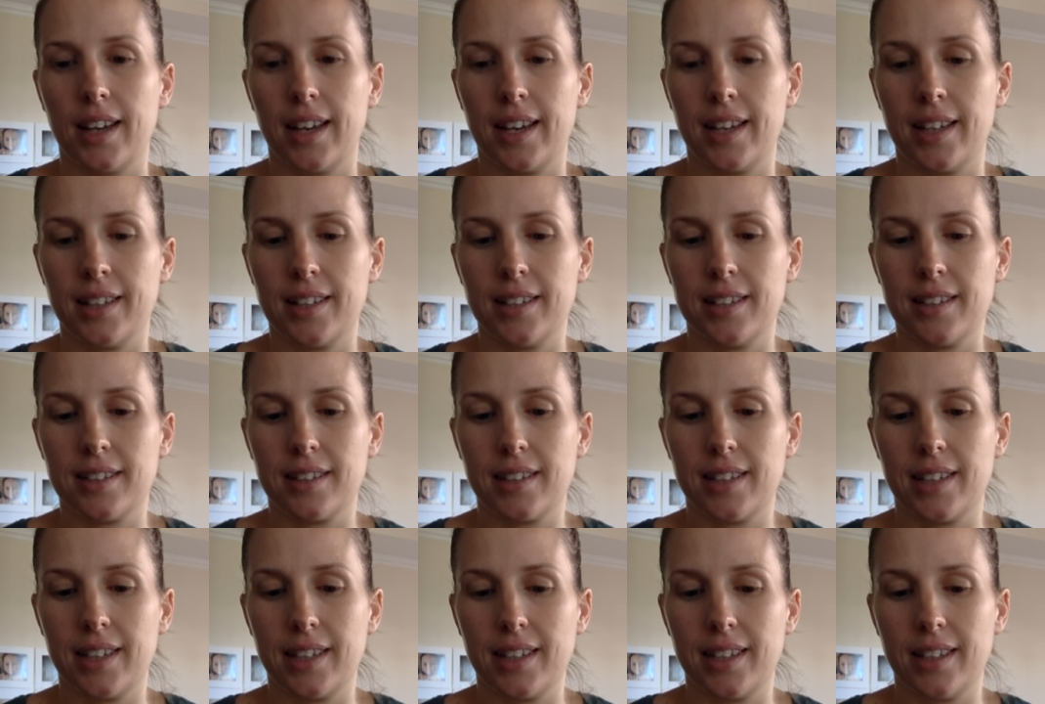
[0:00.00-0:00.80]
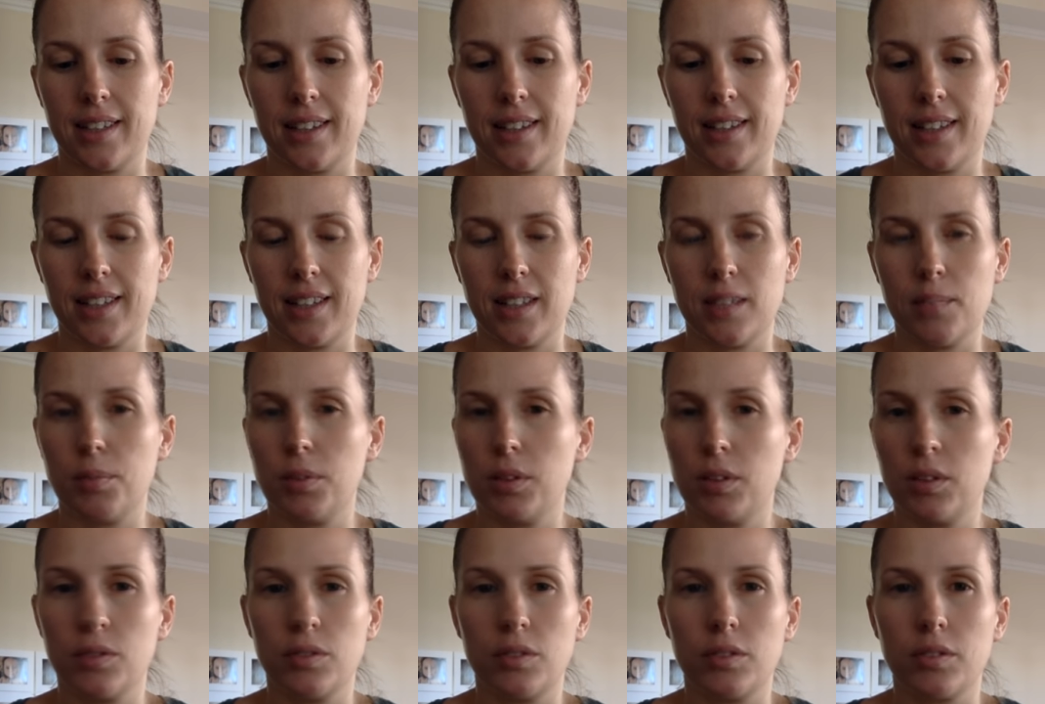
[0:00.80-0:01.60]
And it's a
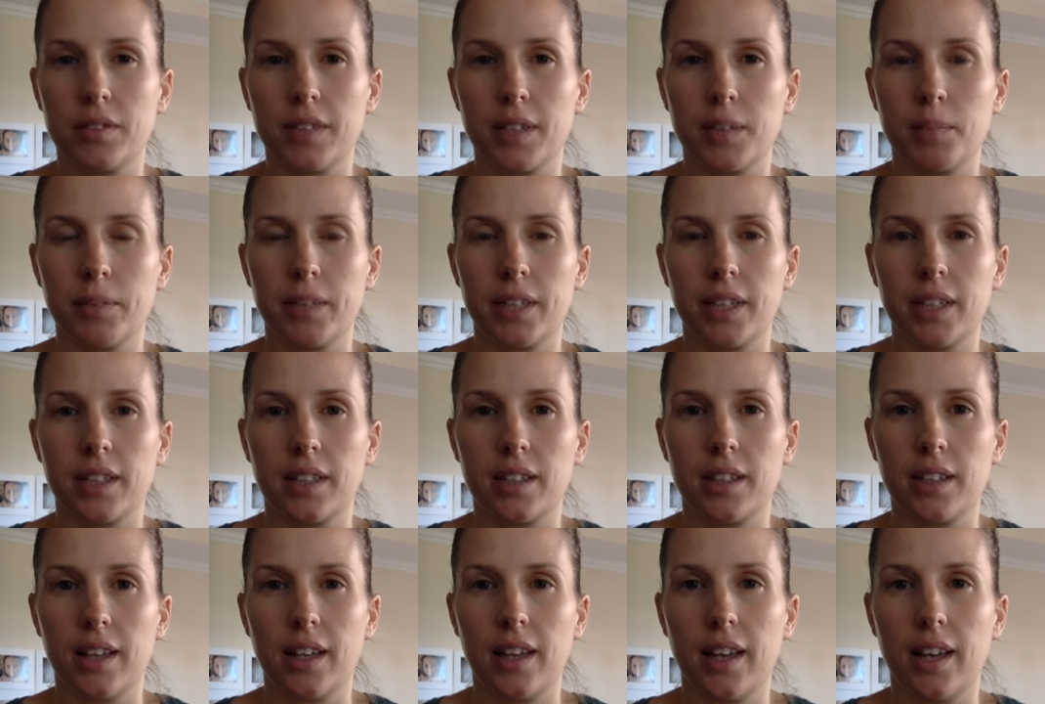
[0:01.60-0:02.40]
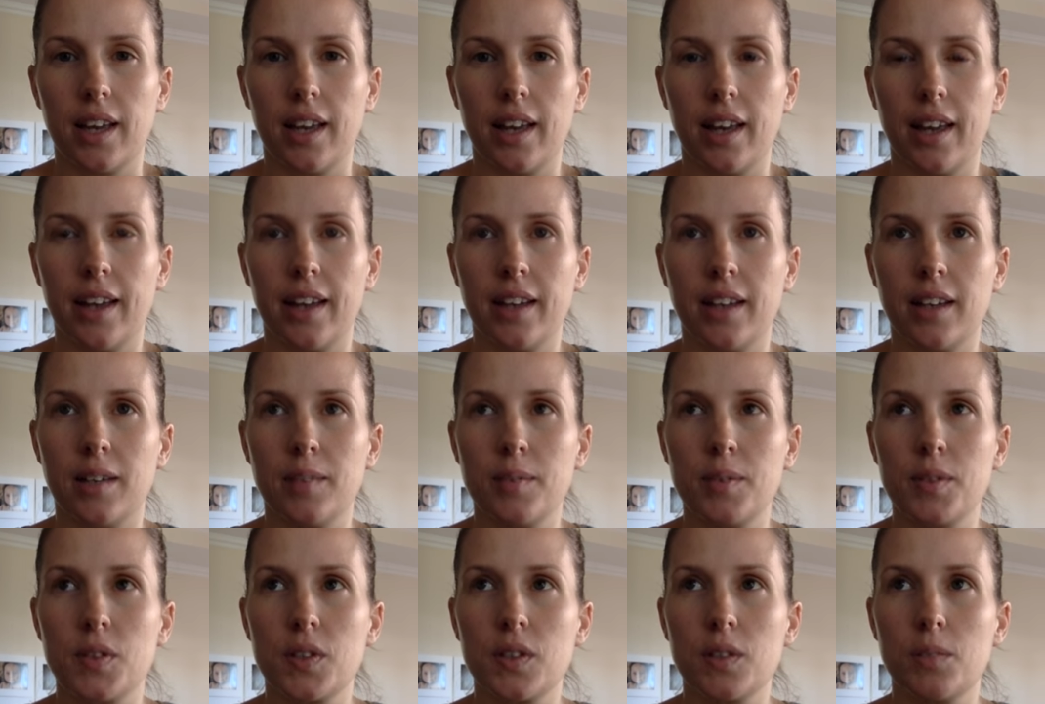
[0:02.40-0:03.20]
beautiful family. And
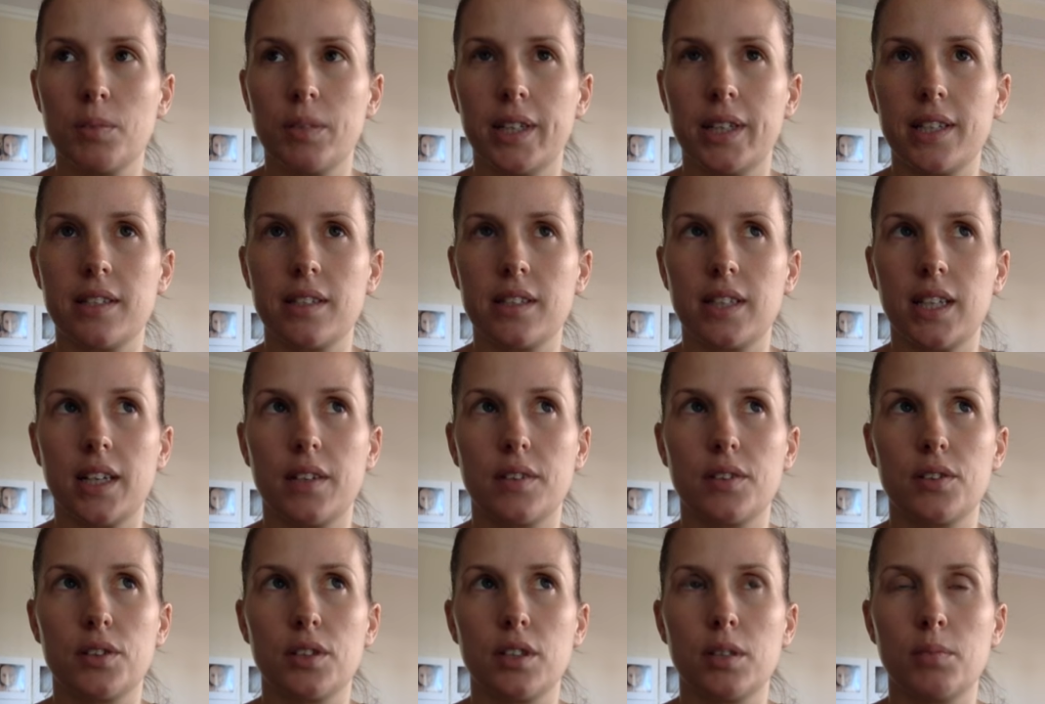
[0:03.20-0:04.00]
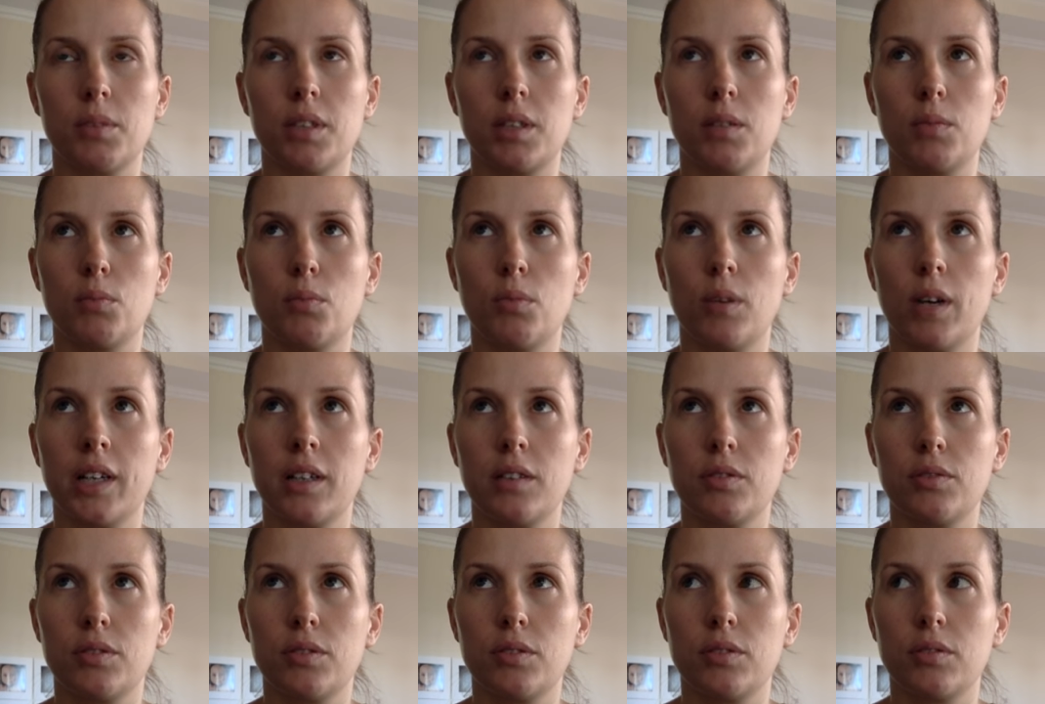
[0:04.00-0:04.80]
I'm so blessed to have so many
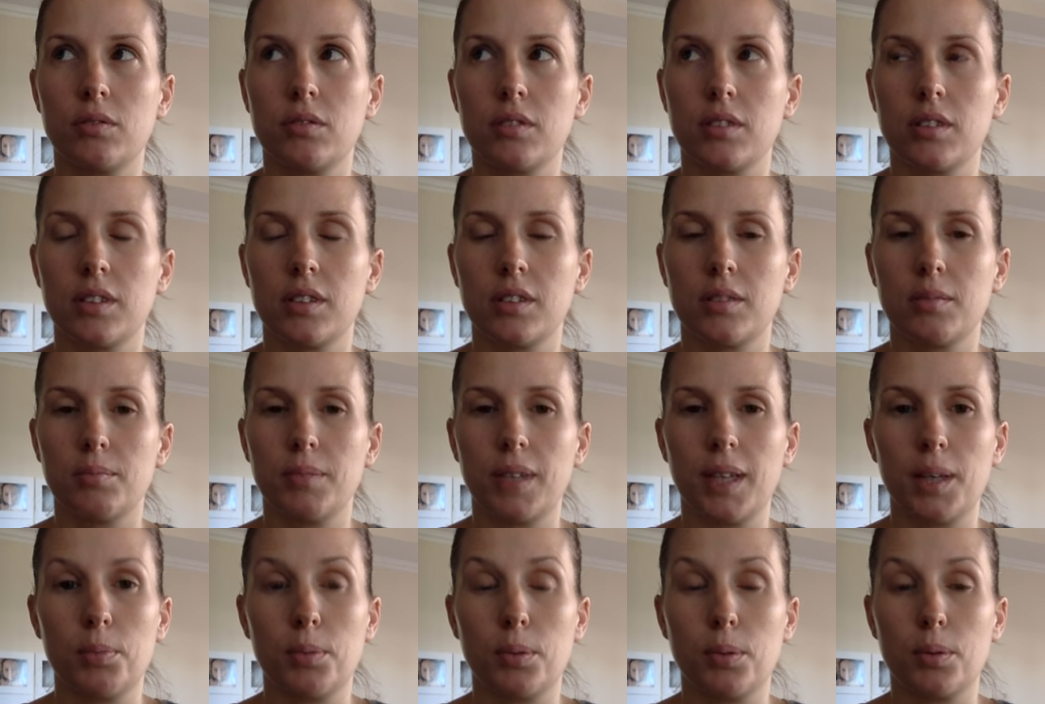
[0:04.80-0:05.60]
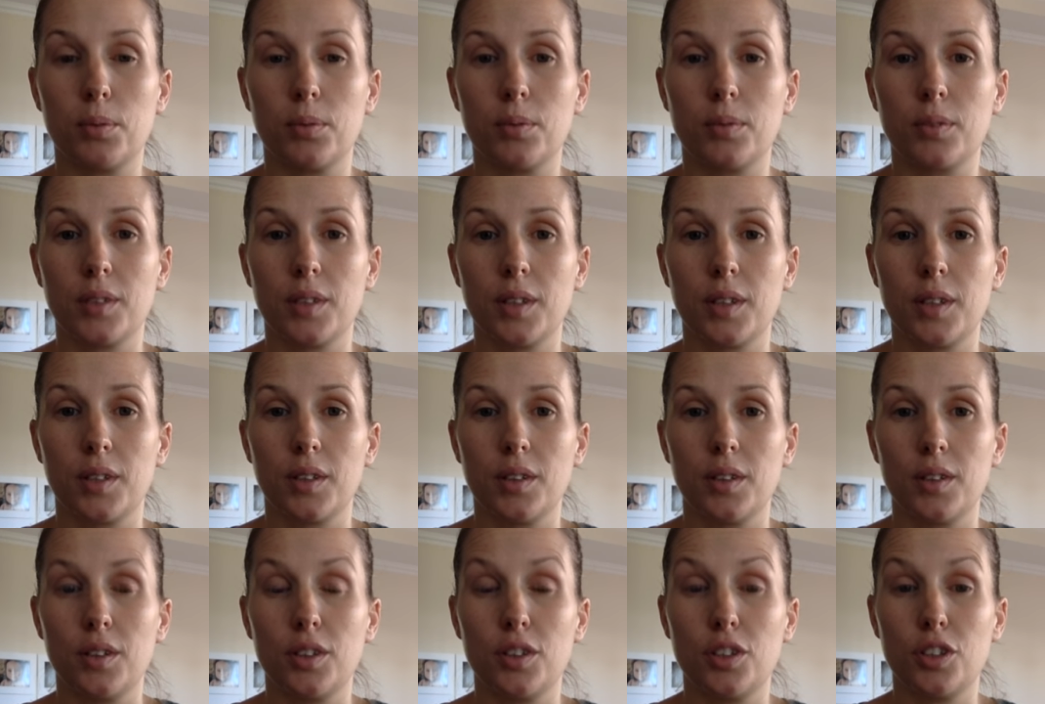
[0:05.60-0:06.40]
wonderful people
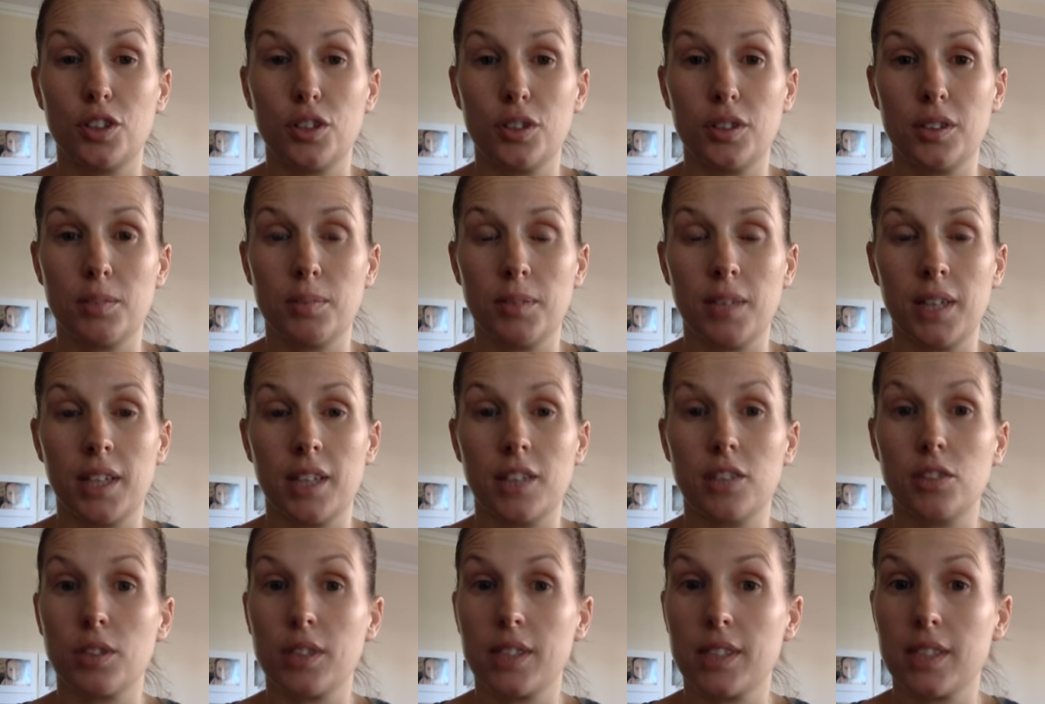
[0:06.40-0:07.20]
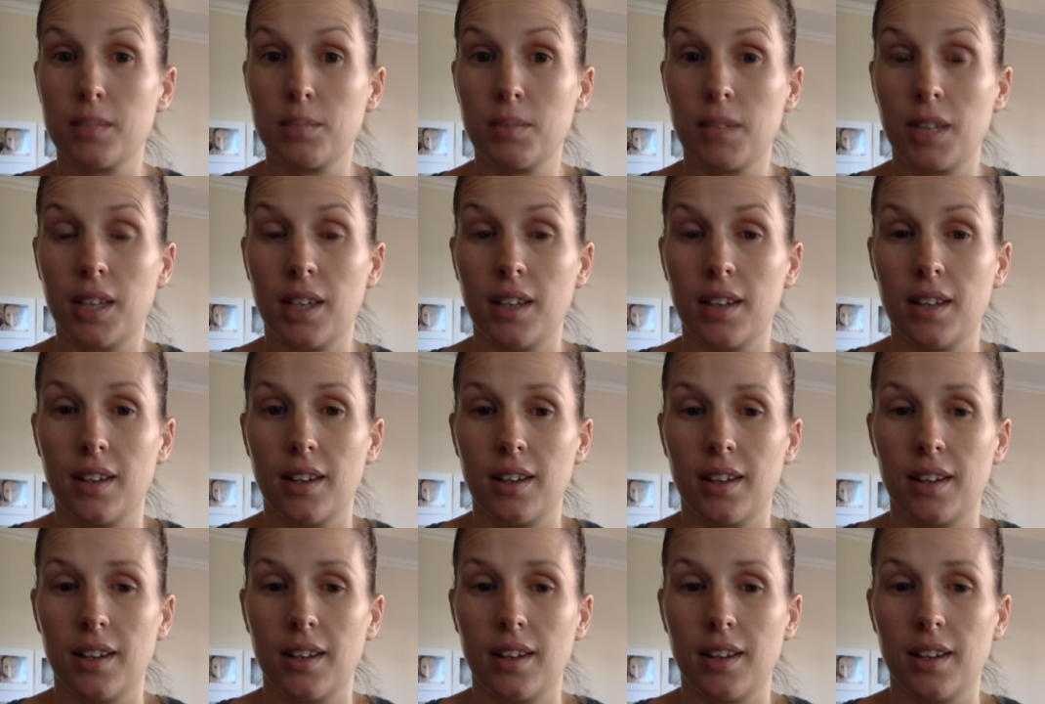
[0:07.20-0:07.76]
who choose me and trust me.